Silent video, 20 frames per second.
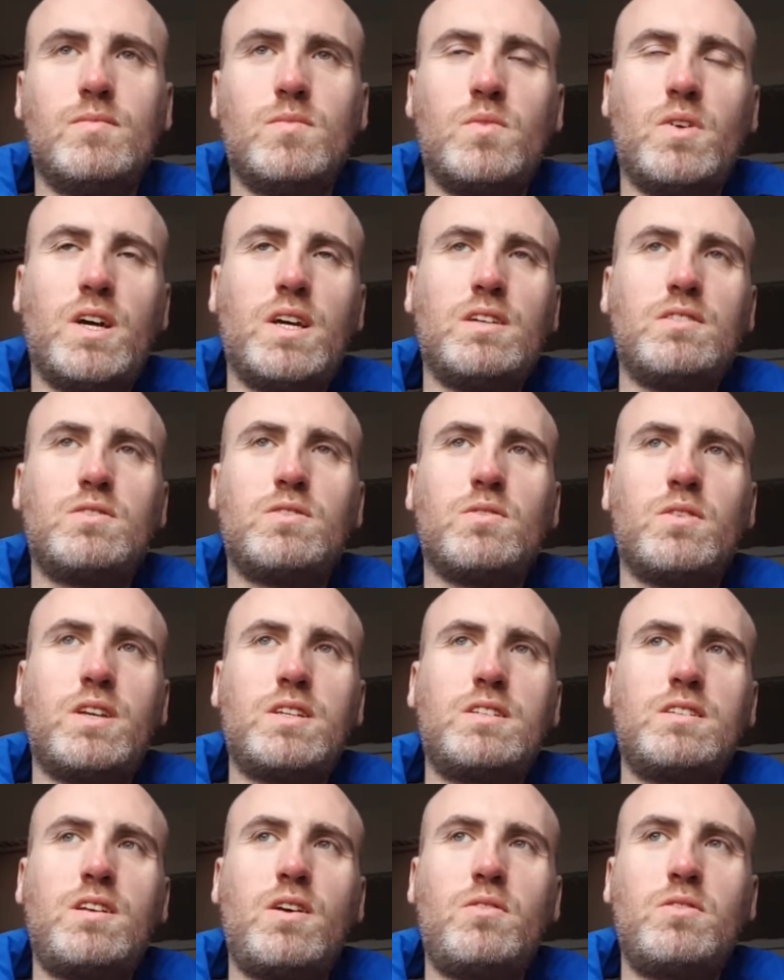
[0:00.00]
Right, so
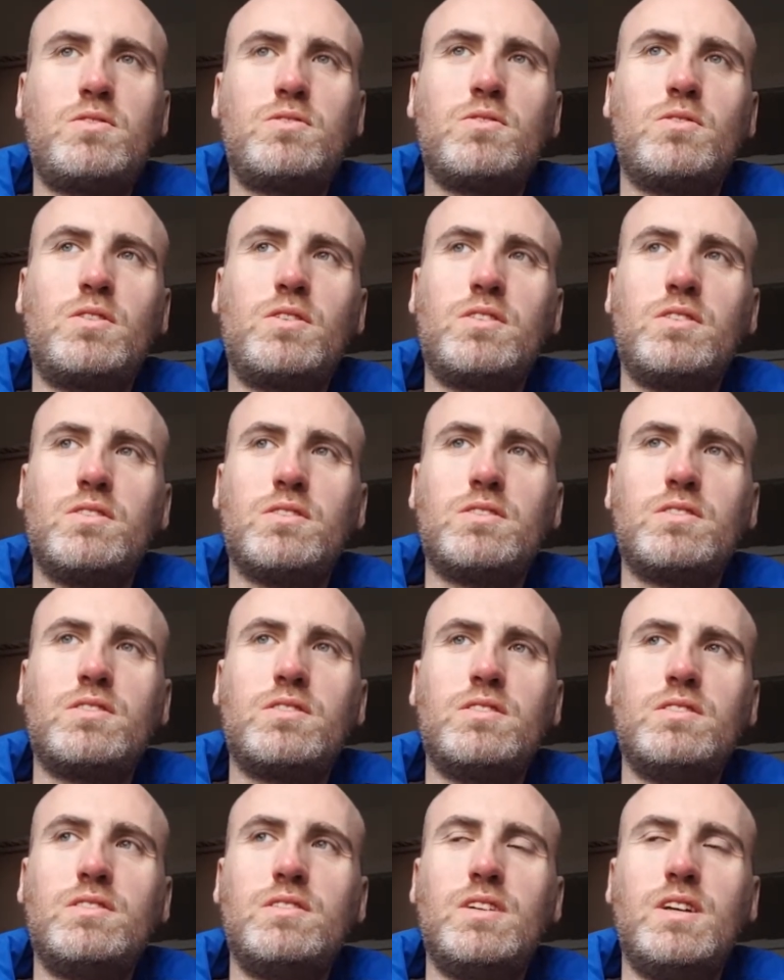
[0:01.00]
this is how the story goes.
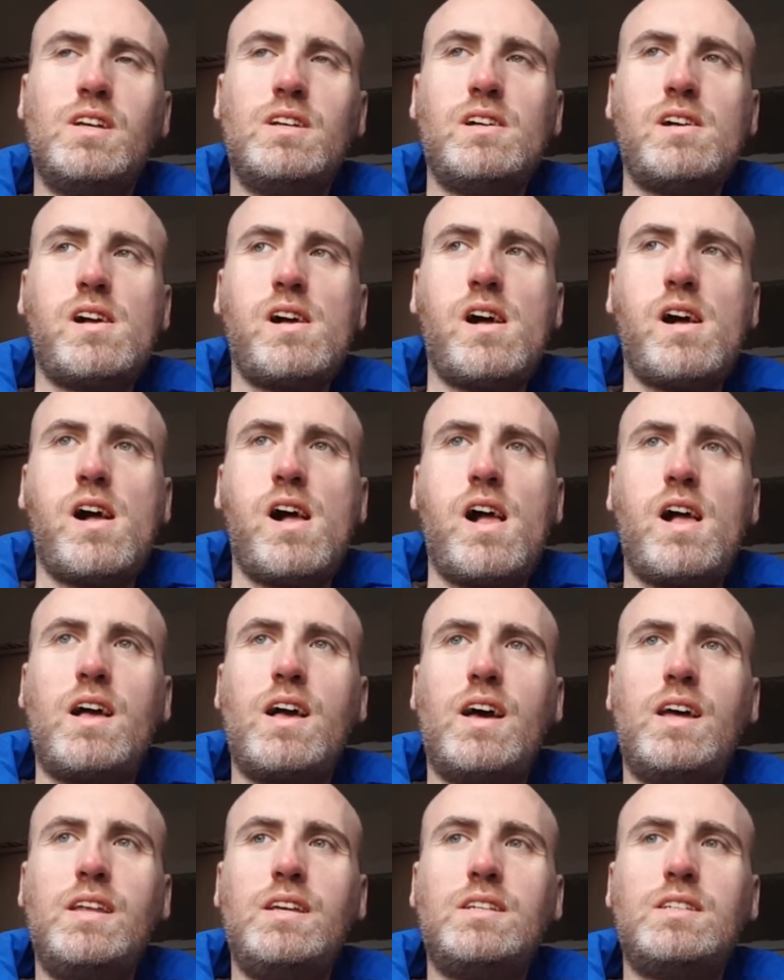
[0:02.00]

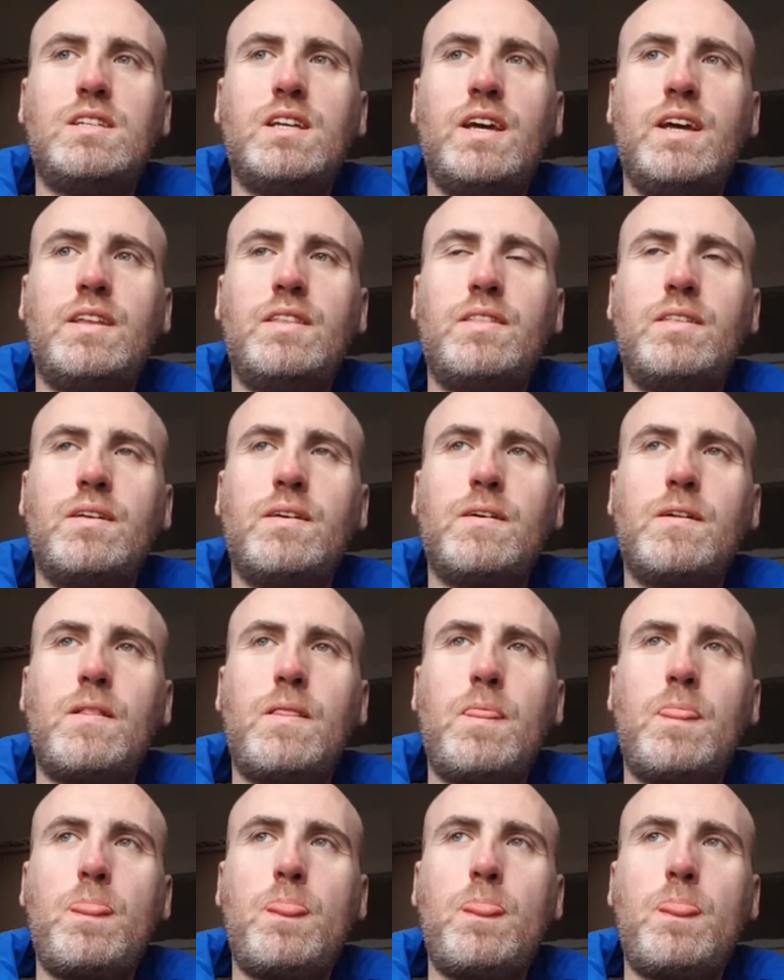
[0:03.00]
And he said that